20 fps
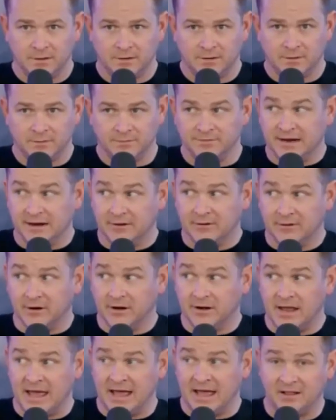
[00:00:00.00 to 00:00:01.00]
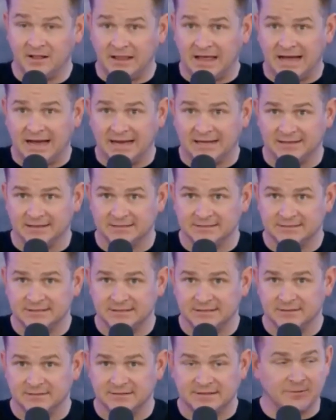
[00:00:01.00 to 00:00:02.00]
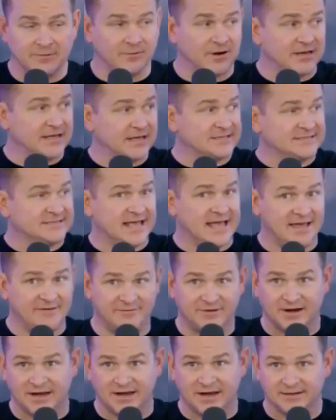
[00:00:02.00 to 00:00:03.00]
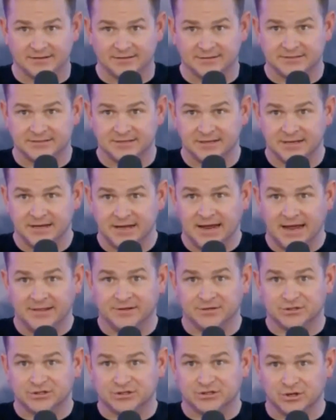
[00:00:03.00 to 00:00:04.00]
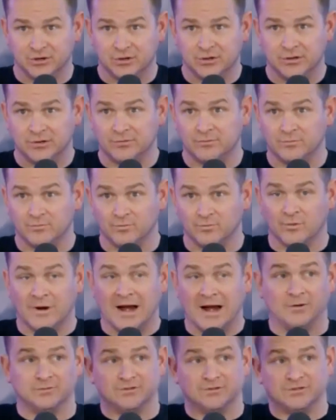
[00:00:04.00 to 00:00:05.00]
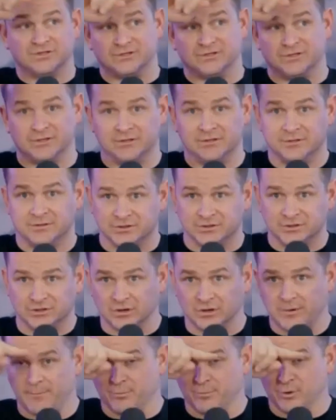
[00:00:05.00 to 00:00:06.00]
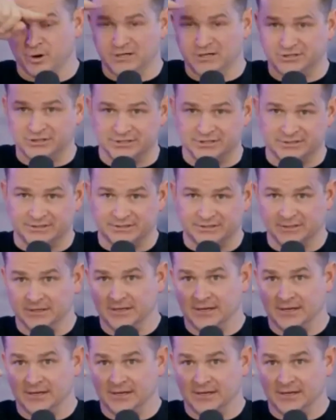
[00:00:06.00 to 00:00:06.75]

They're on Hell Island. They want to get to Heaven Island. And there's certain routes. There's certain bridges.